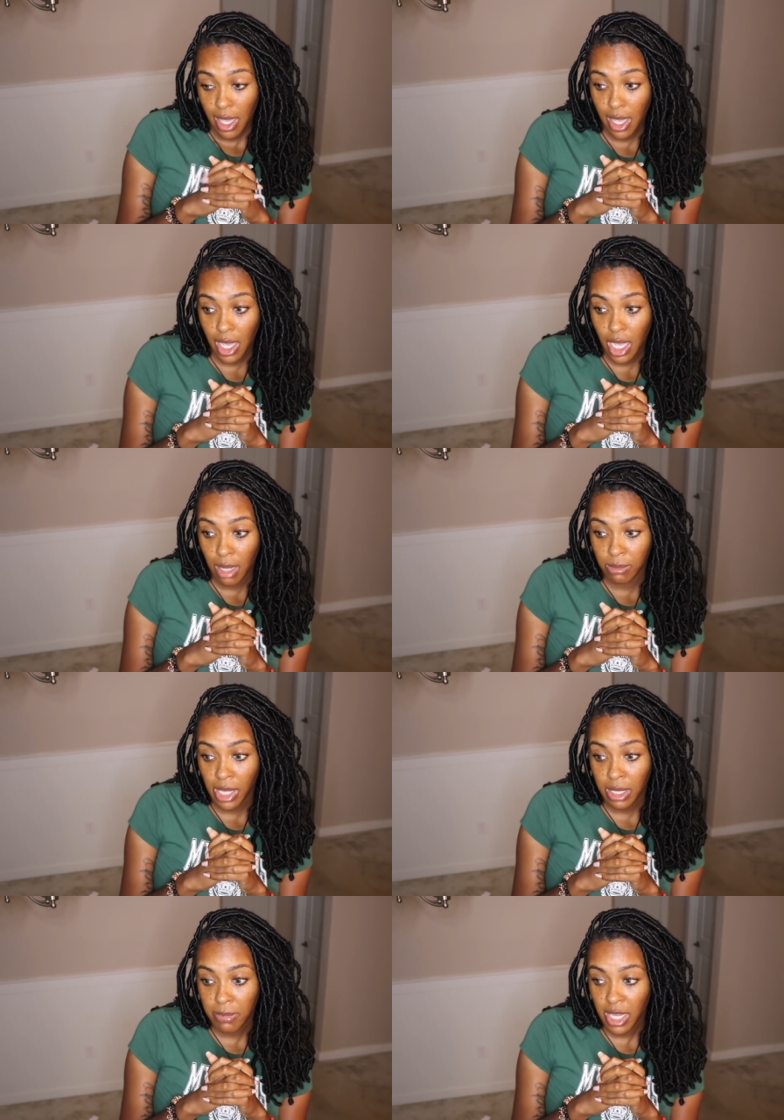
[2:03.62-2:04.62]
A
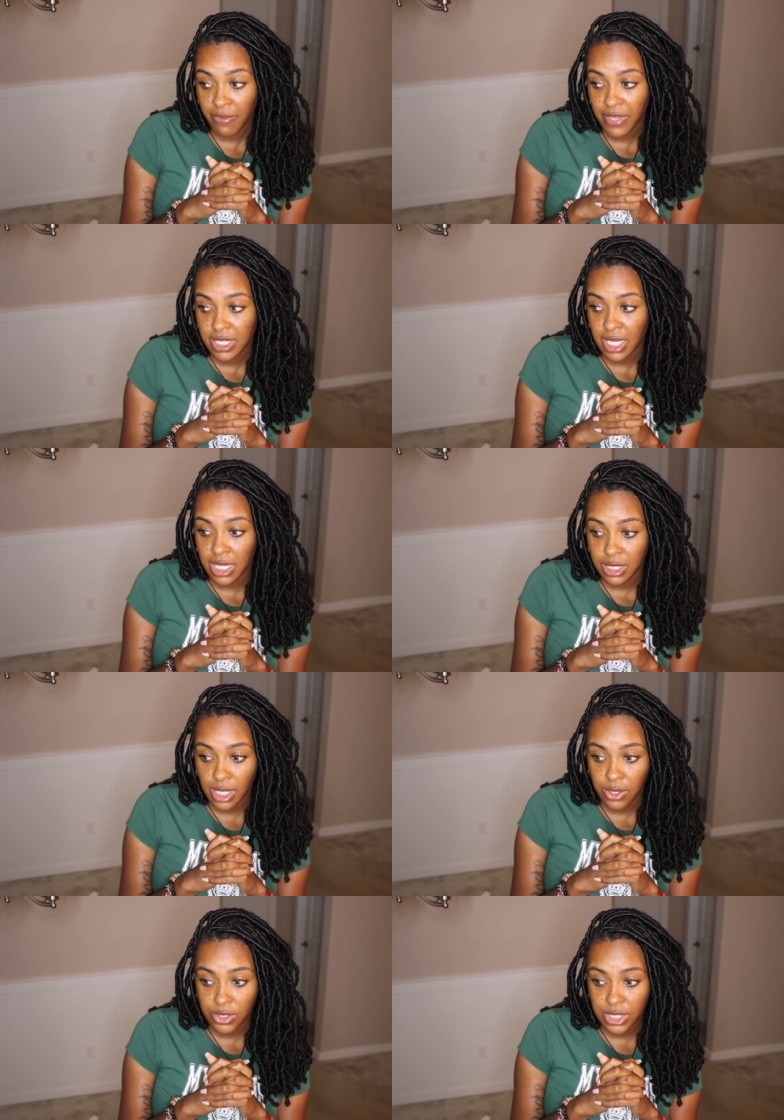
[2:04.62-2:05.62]
lot of manifestation
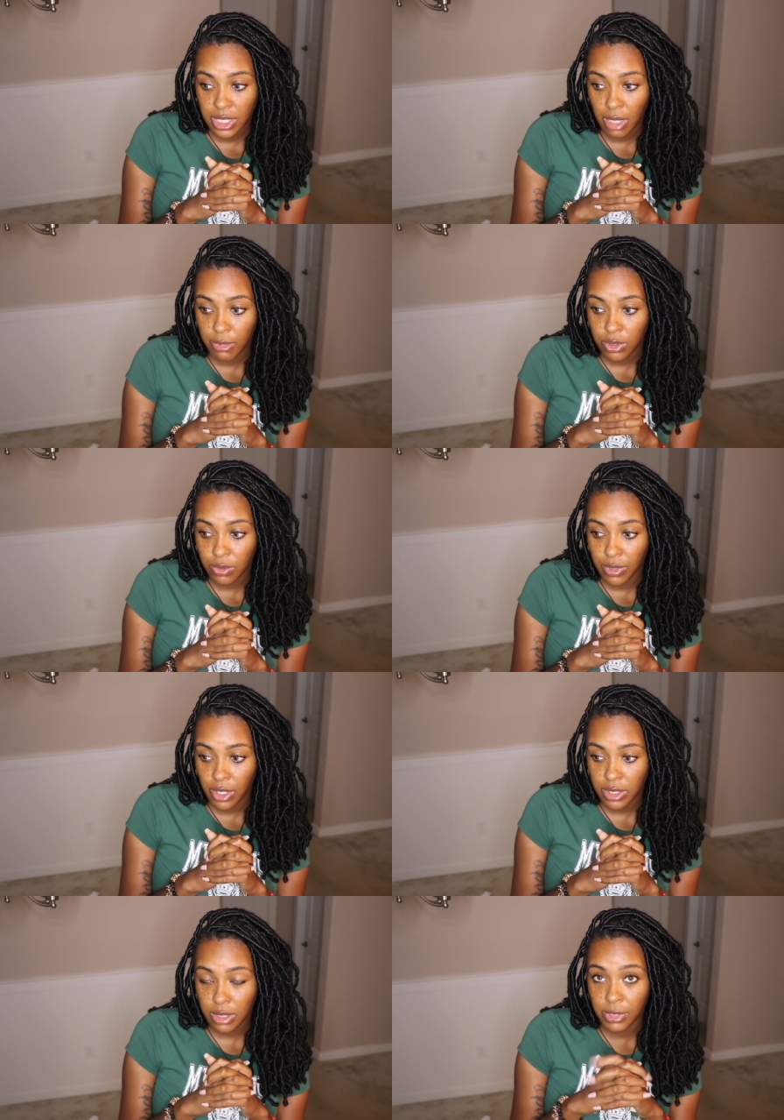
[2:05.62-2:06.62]
energy coming through
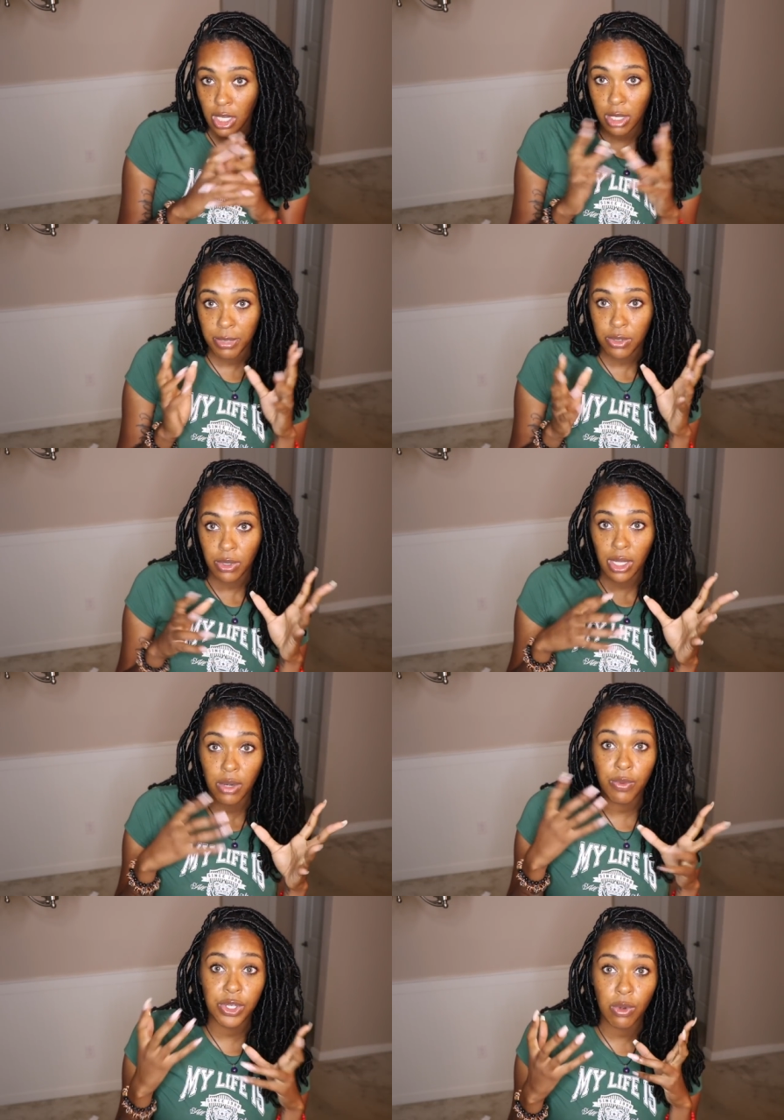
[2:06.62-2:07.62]
here. Some of y'all could be doing a lot
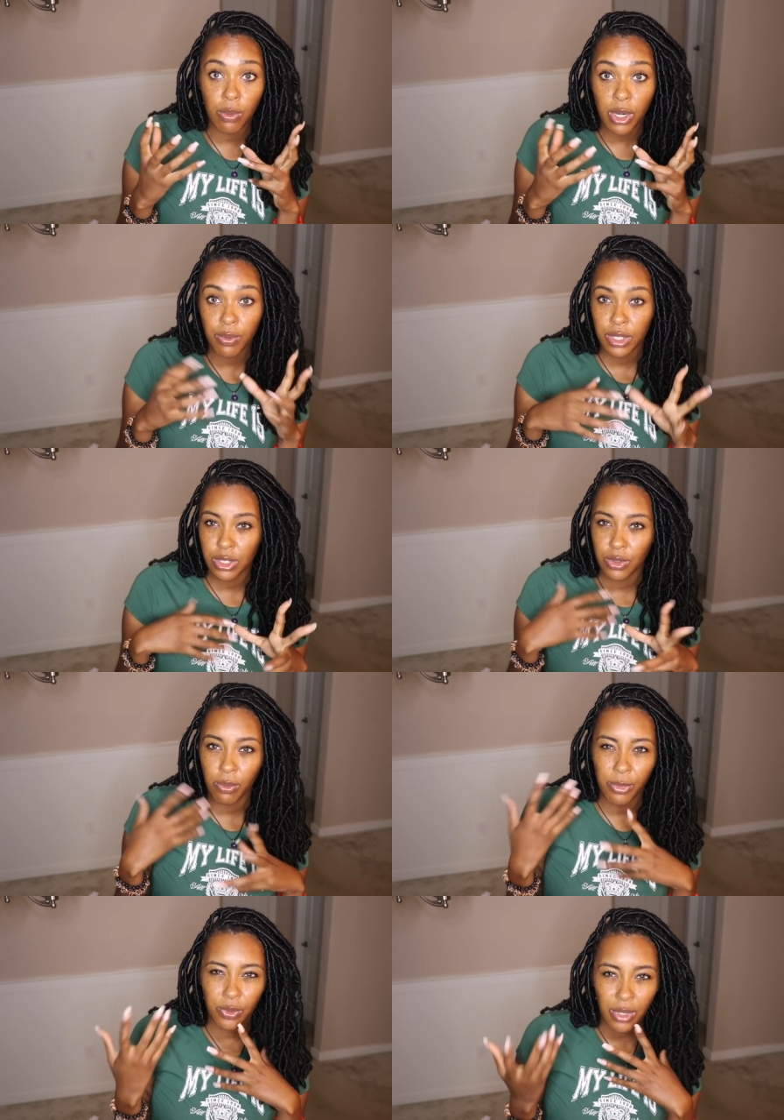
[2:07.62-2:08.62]
of ritual work with this
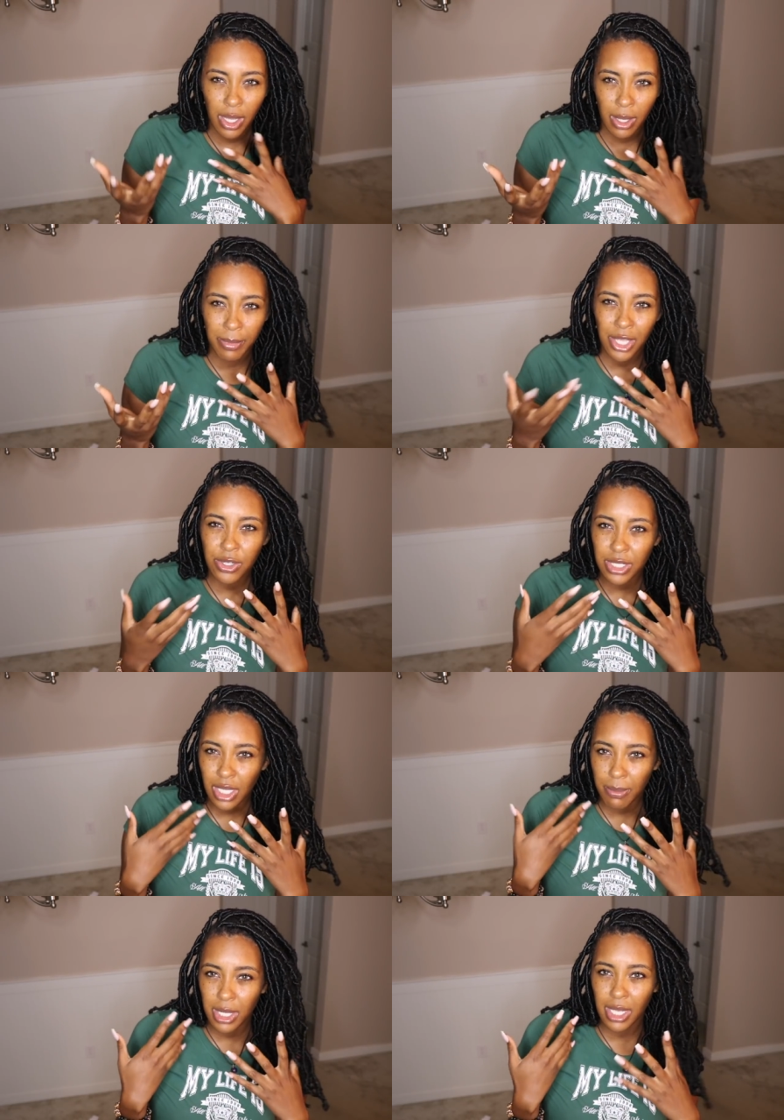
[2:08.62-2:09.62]
new moon energy
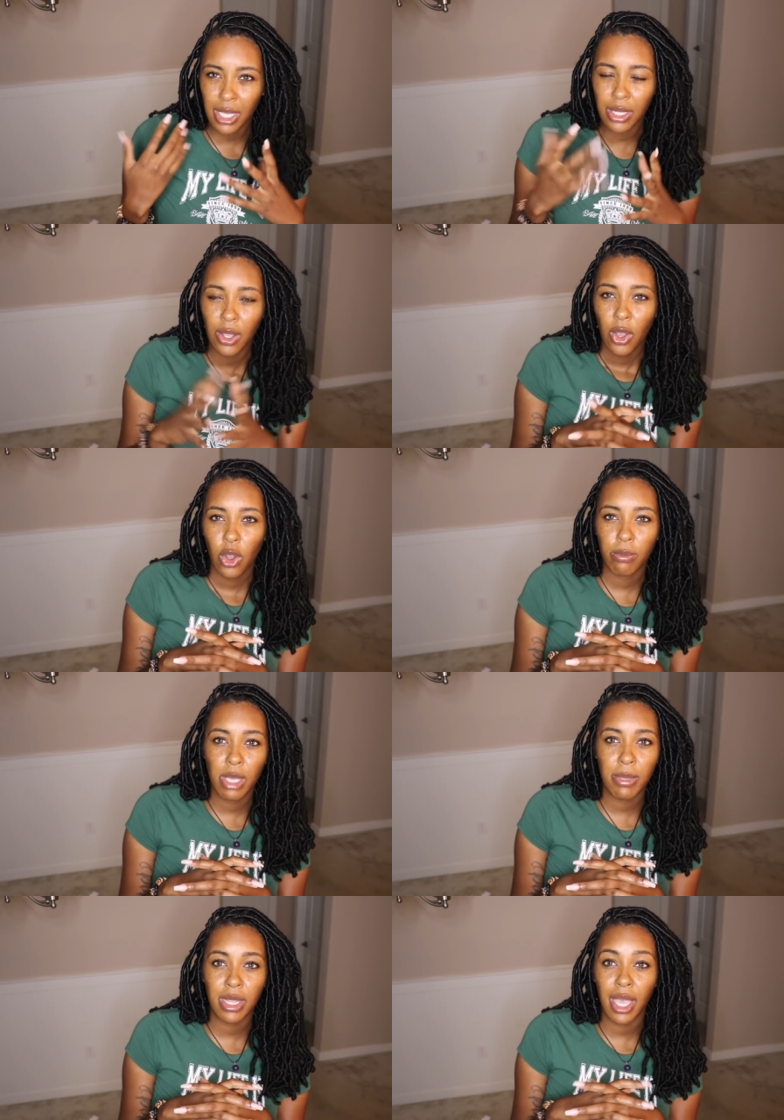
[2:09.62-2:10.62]
coming in. Or
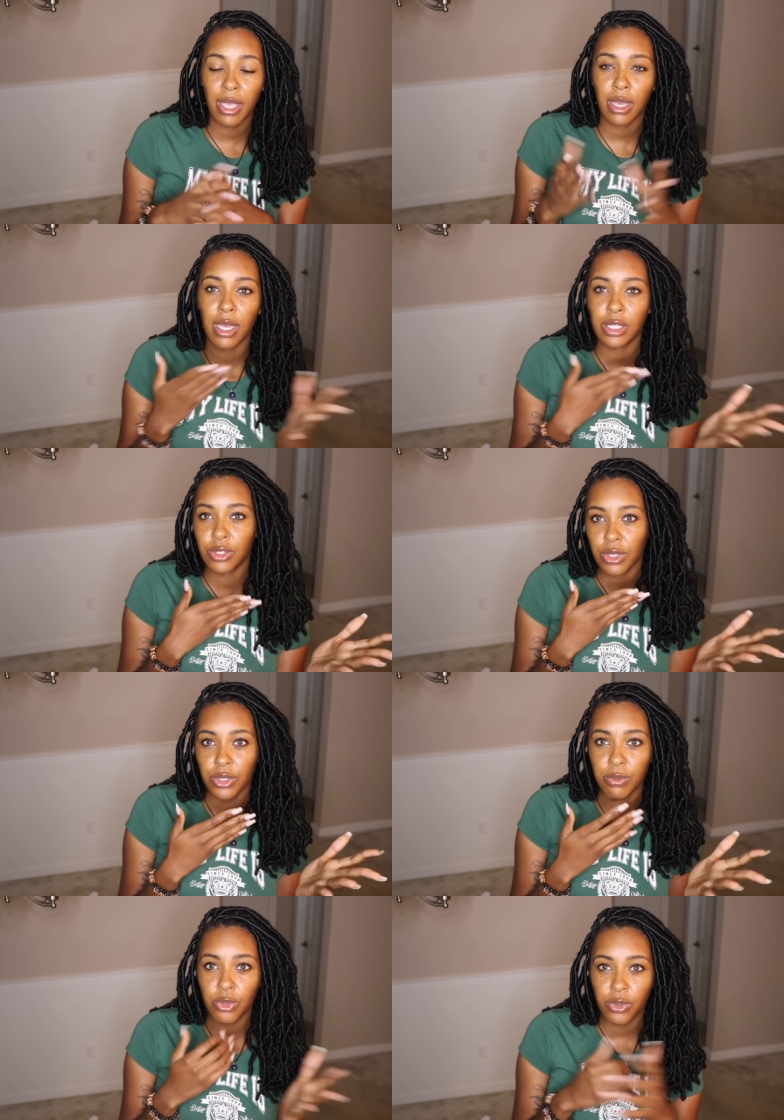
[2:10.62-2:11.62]
maybe like during the
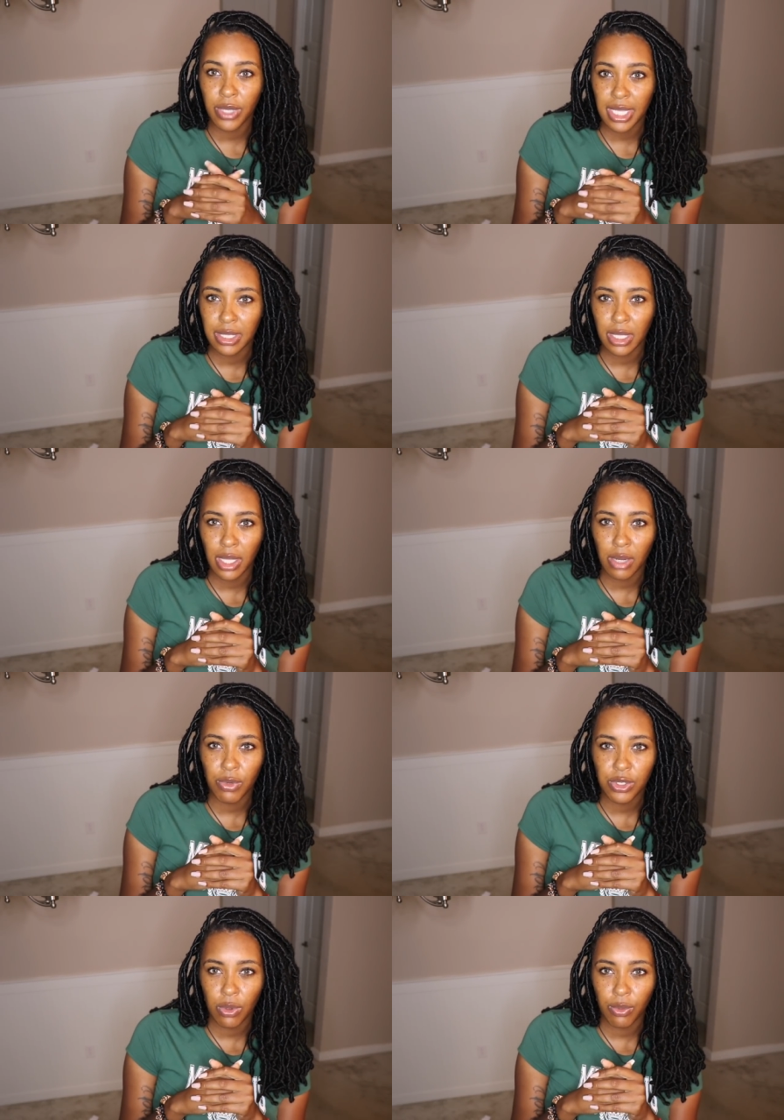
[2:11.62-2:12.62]
new moon, you guys did a lot of
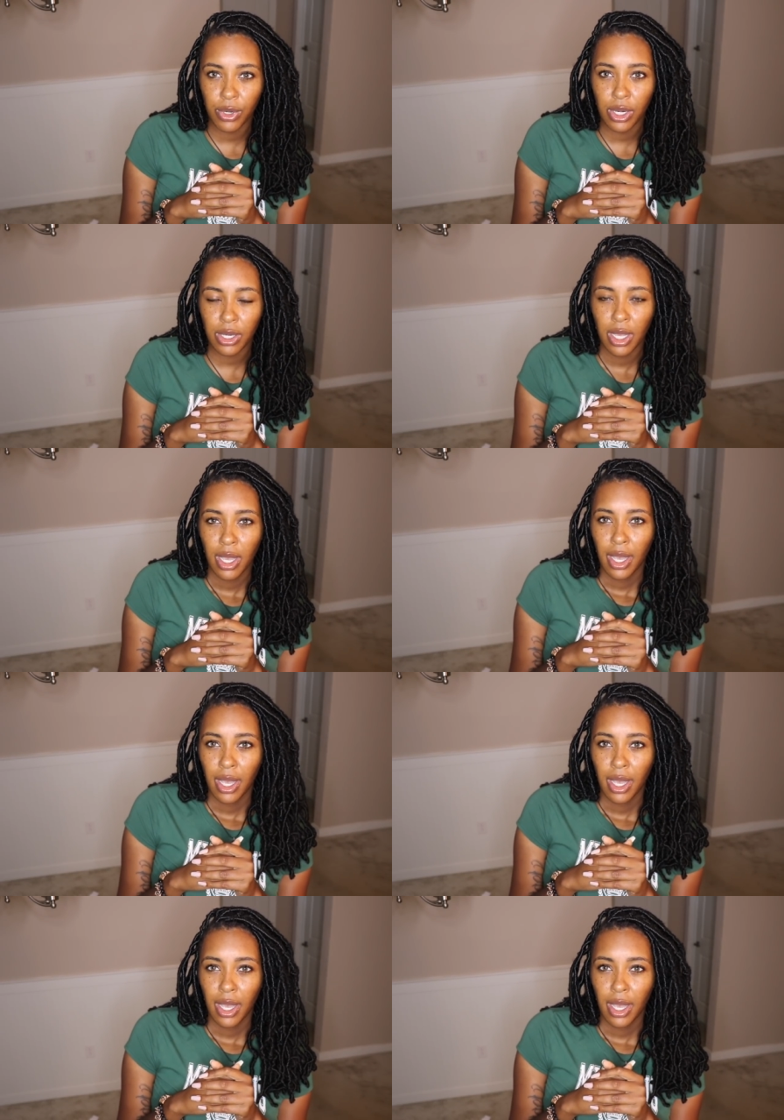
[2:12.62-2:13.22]
ritual work.